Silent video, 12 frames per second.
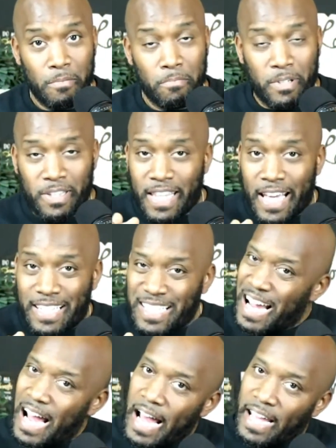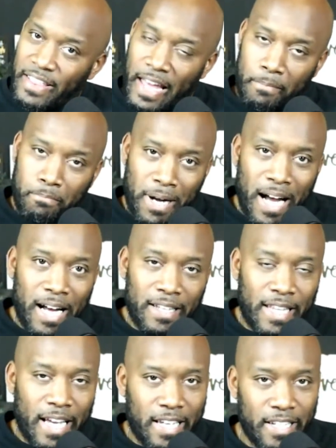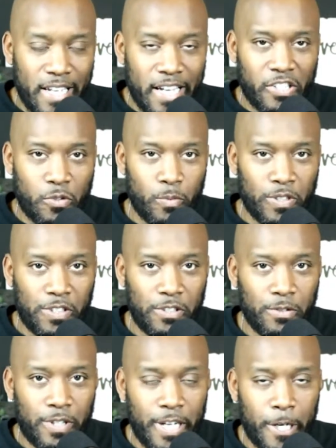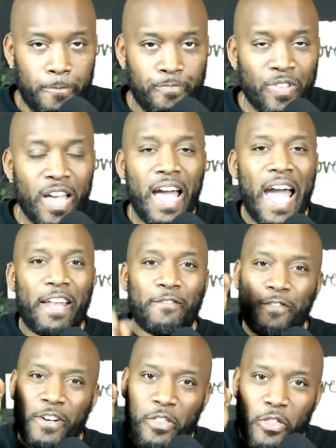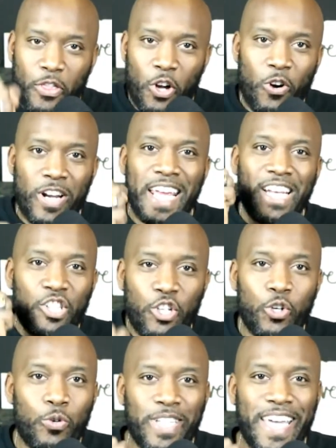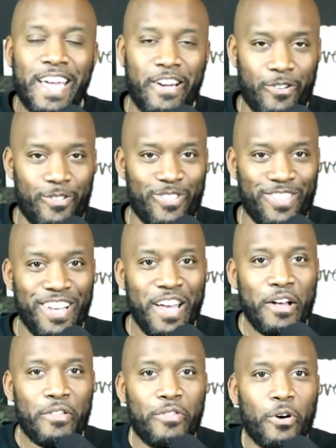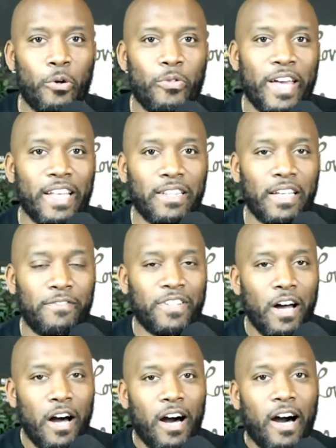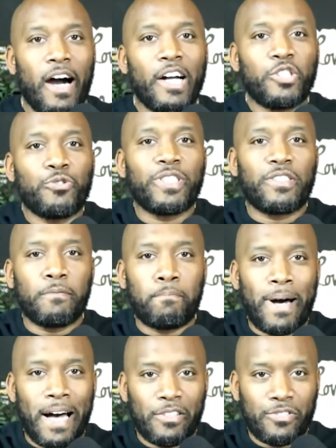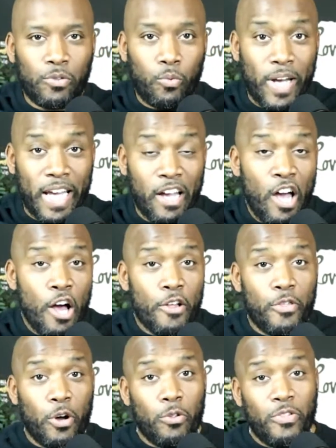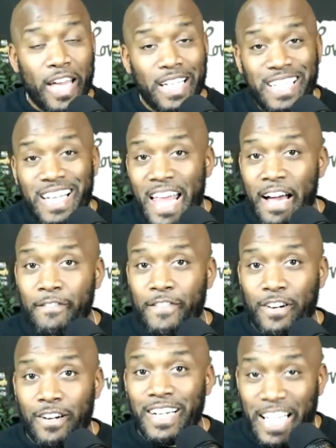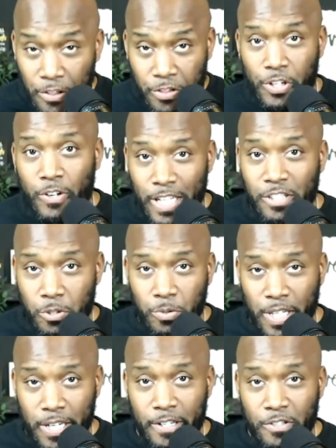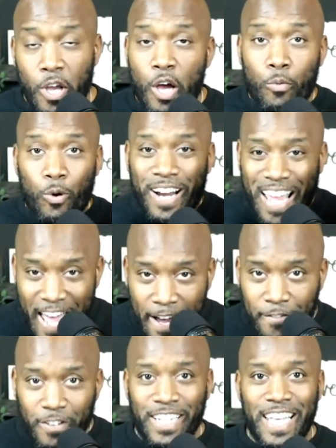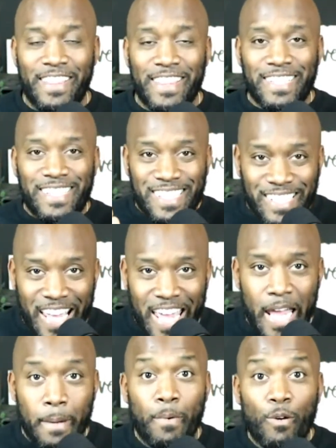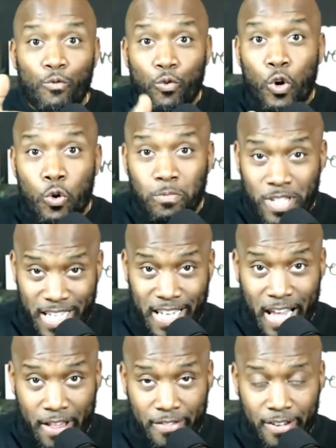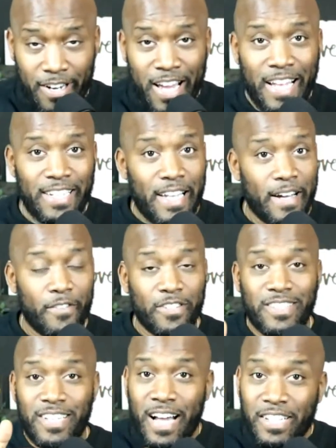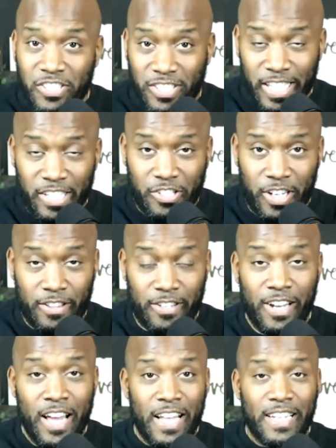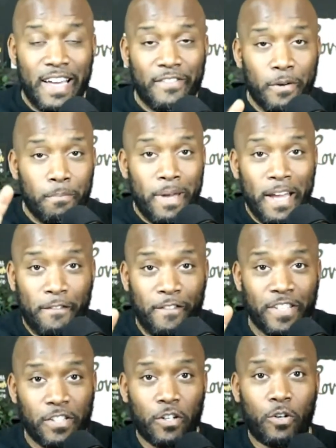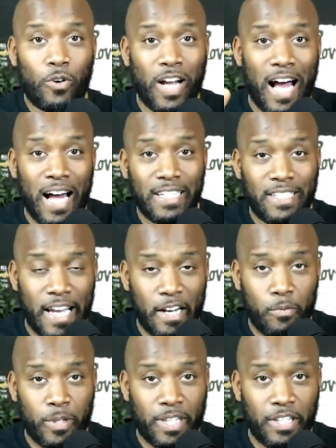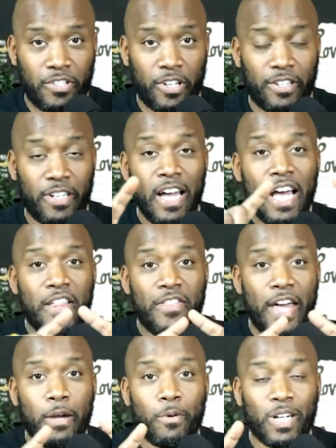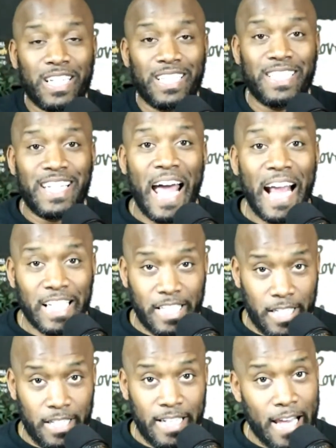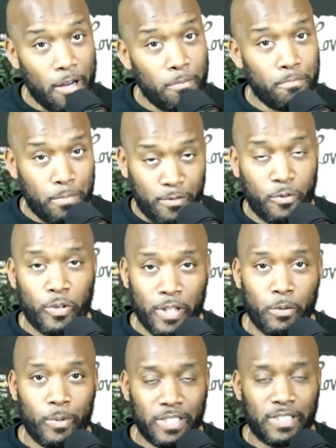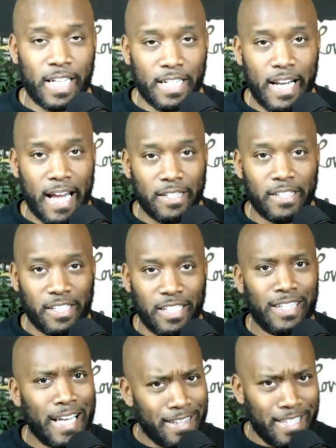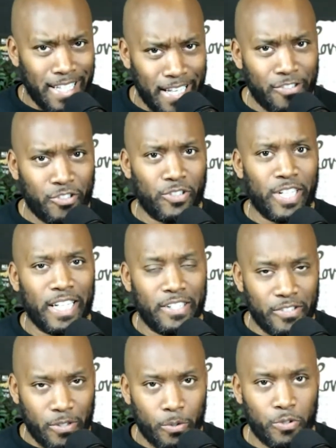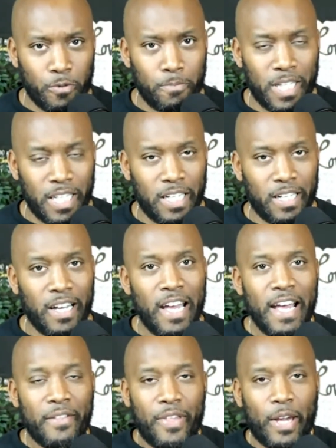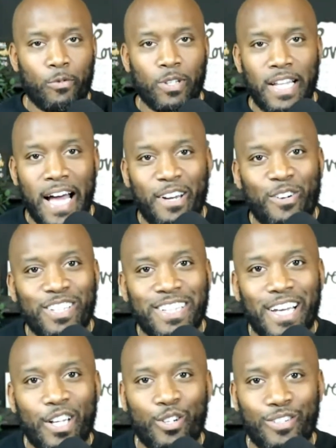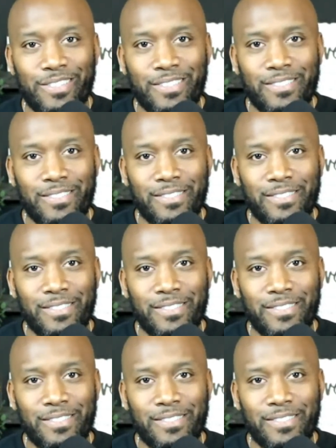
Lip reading: But that tie, that bond, that connection was still there. And for 32 years, though they lived hundreds of miles away, though they never in 32 years were ever in the same room together, never touched each other, never made physical contact with each other, they were connected. Now, before there was technology like the internet and social media, they relied on letters.